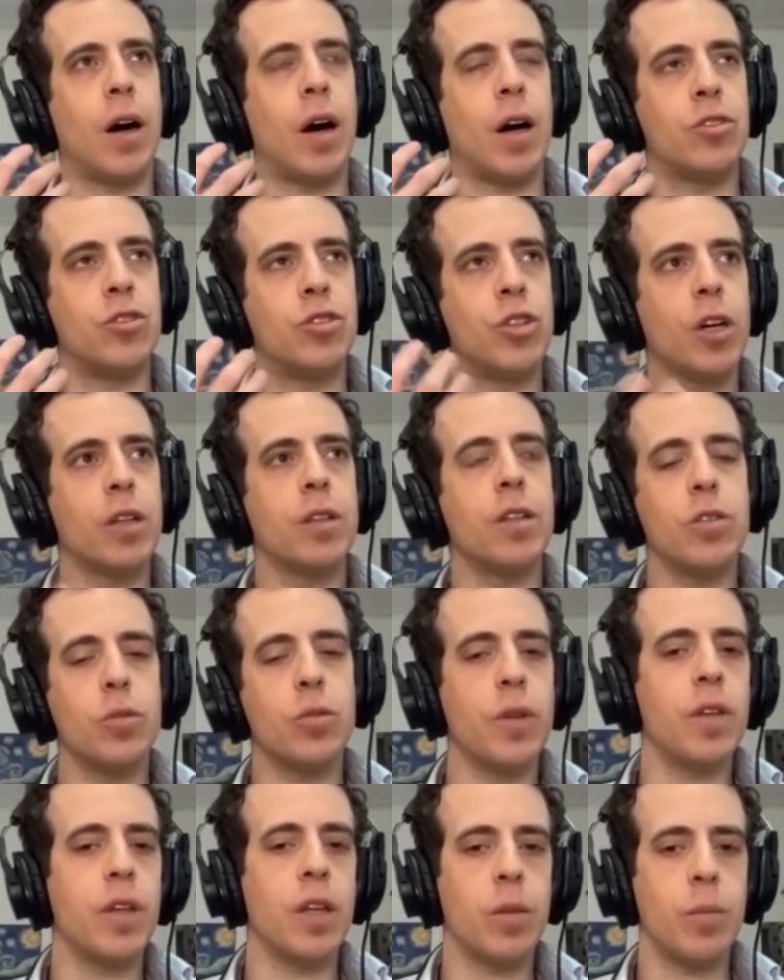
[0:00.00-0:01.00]
journeys
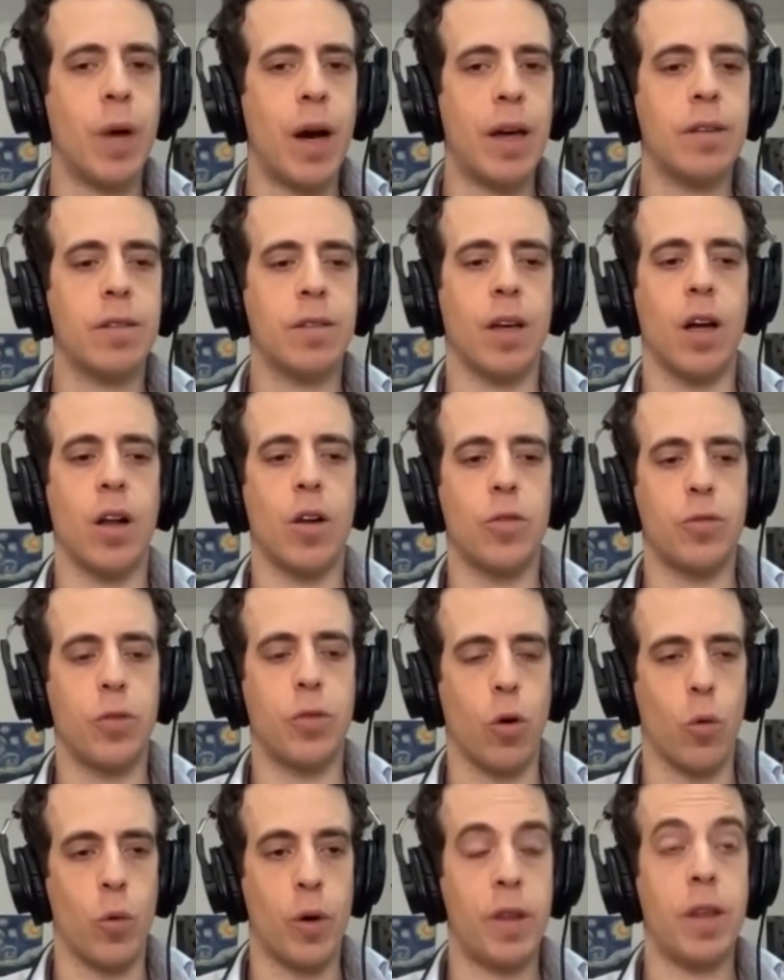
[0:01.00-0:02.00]
within myself
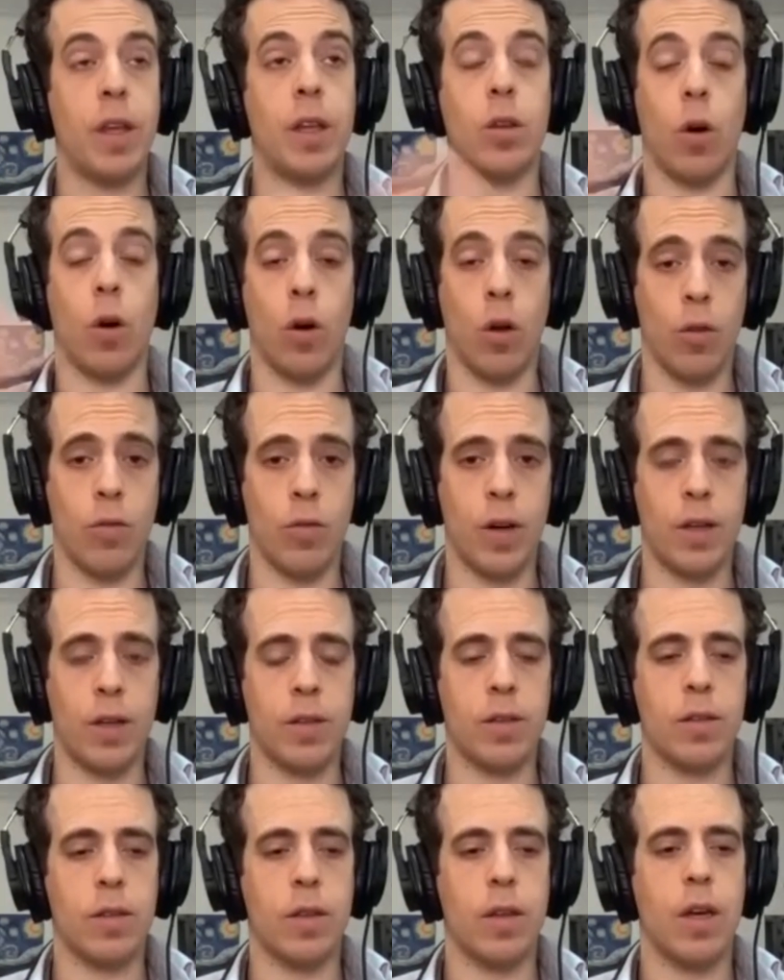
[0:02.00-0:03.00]
or within all of
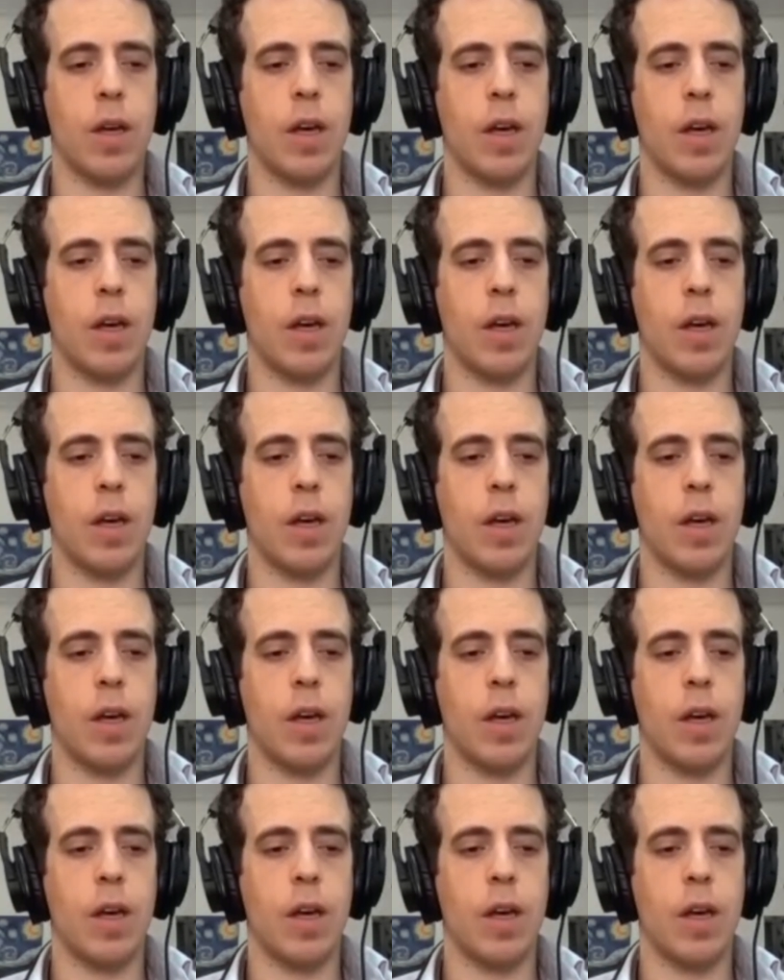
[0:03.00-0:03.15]
us,